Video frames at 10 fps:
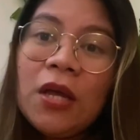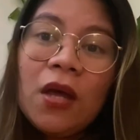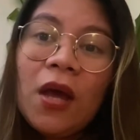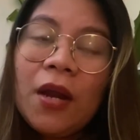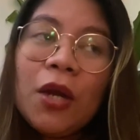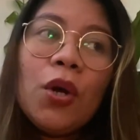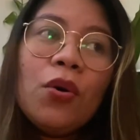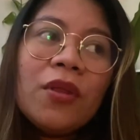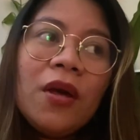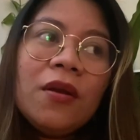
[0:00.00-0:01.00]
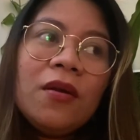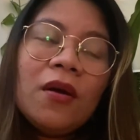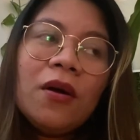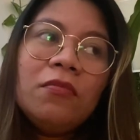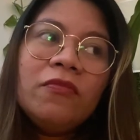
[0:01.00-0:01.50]
I know that
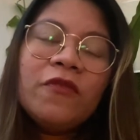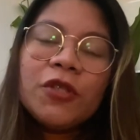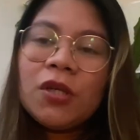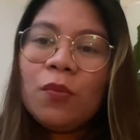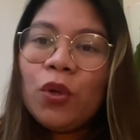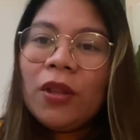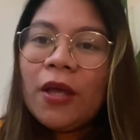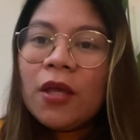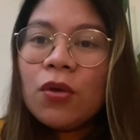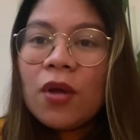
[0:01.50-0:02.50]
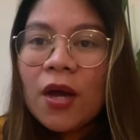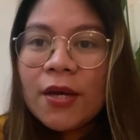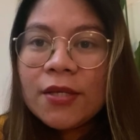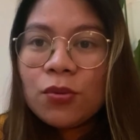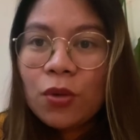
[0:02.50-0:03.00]
for someone like you
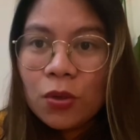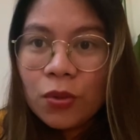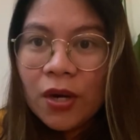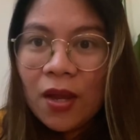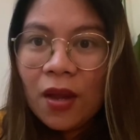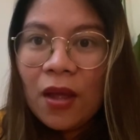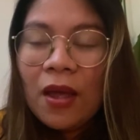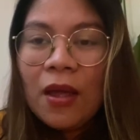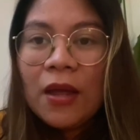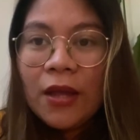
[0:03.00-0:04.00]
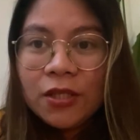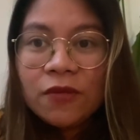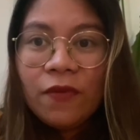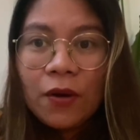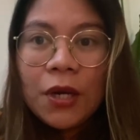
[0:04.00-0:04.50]
guys who are working, it's
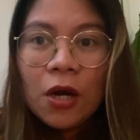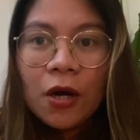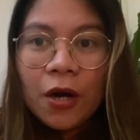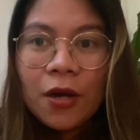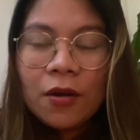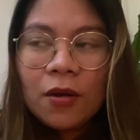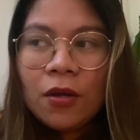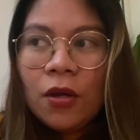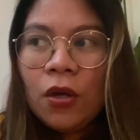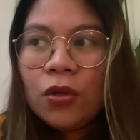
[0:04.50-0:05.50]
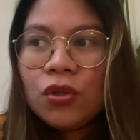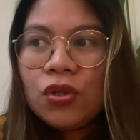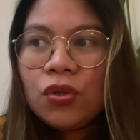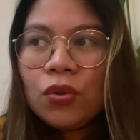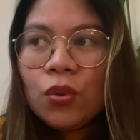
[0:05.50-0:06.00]
very hard
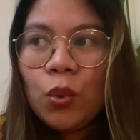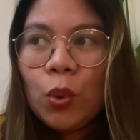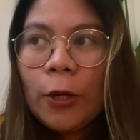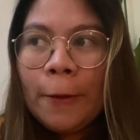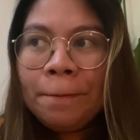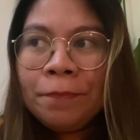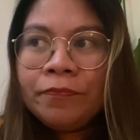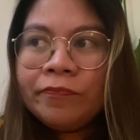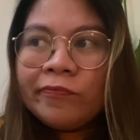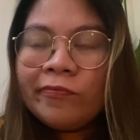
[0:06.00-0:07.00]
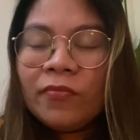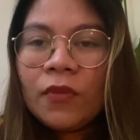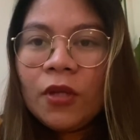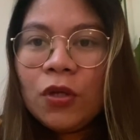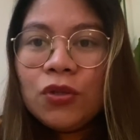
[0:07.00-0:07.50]
to
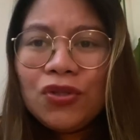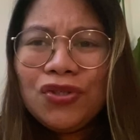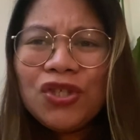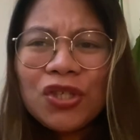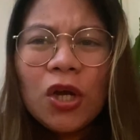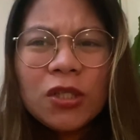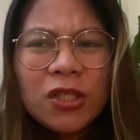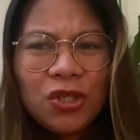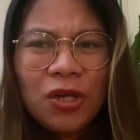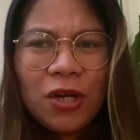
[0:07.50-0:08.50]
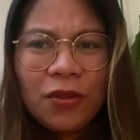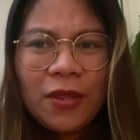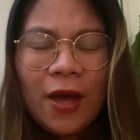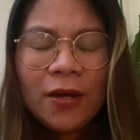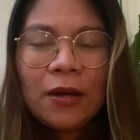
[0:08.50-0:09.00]
just concentrate on
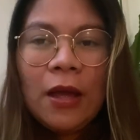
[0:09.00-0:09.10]
that.